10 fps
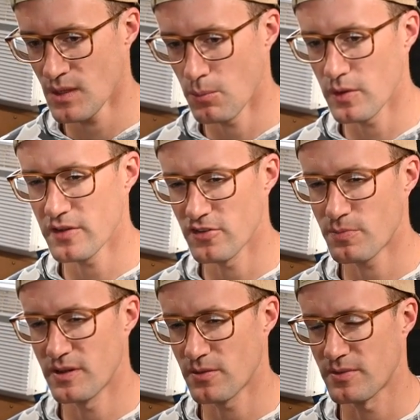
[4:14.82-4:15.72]
probably gonna
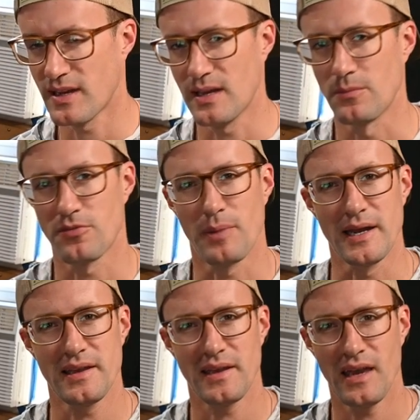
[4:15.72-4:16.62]
spend some time
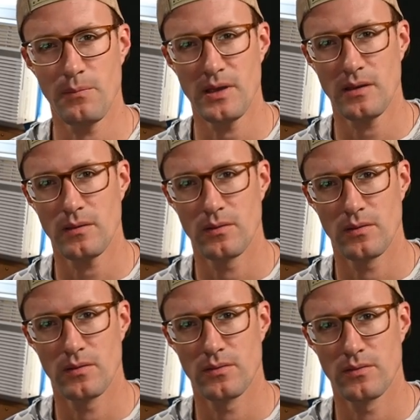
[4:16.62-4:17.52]
spike camping
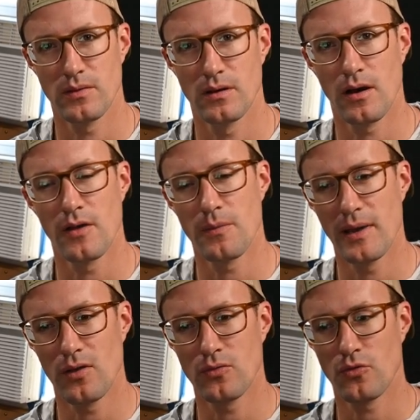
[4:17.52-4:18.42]
on the
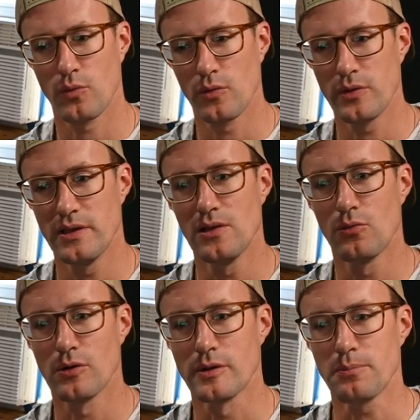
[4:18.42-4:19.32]
mountains where we
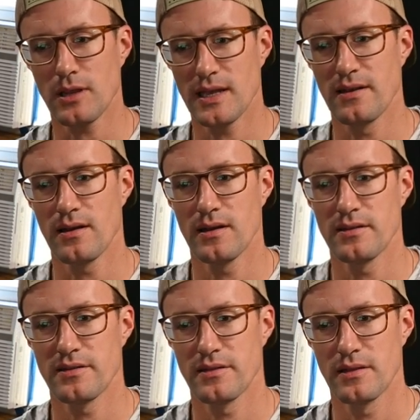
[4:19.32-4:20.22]
plan to
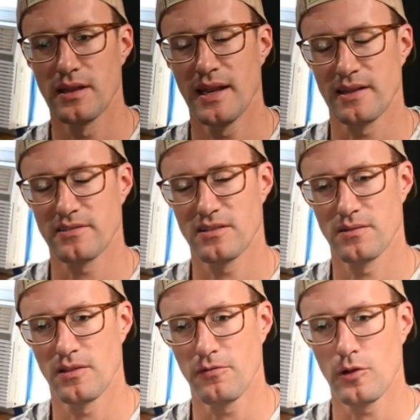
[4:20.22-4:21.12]
hunt
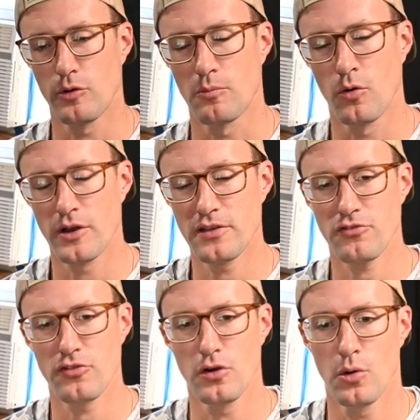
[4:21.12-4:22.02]
the following morning.
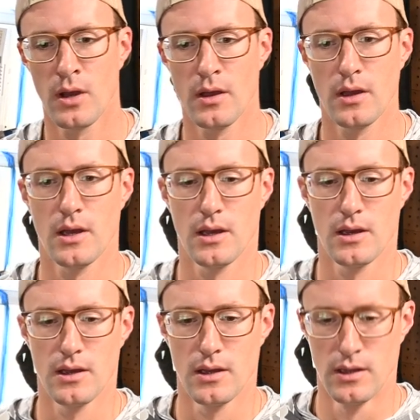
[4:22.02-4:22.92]
So
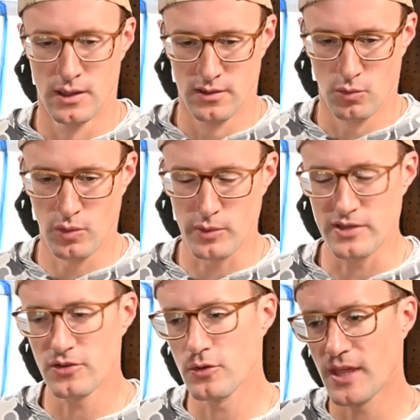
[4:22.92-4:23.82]
when
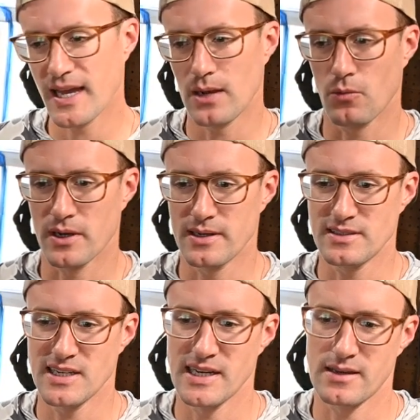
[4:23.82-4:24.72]
we do that, we're going
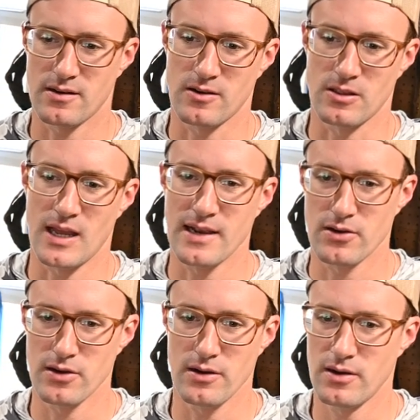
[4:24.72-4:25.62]
to take our
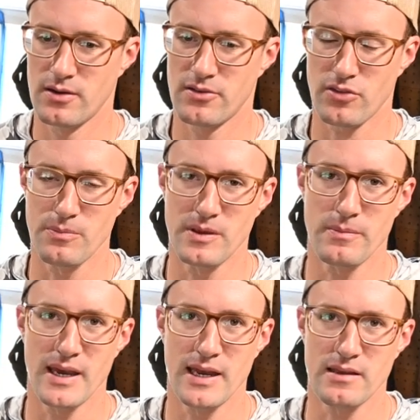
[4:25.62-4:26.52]
lighter sleeping
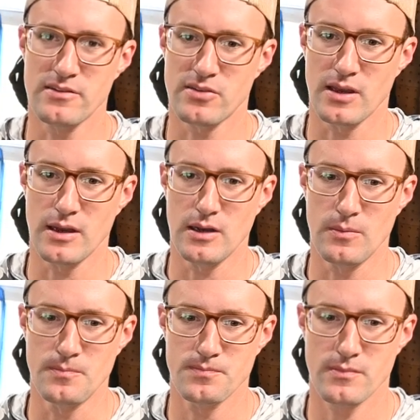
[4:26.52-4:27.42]
bags,
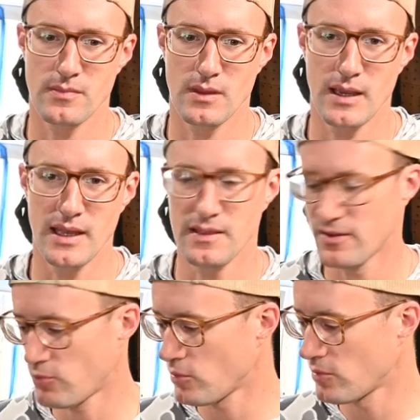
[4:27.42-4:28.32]
and
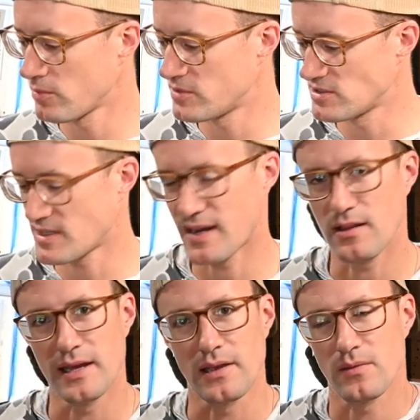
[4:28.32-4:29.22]
this will just kind
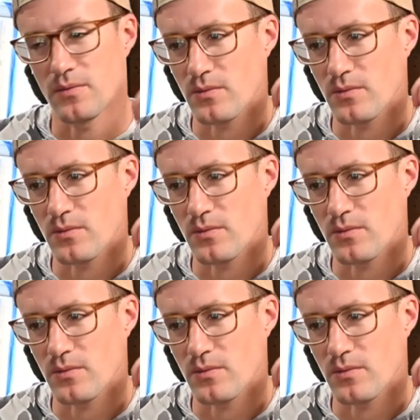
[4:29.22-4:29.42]
of like,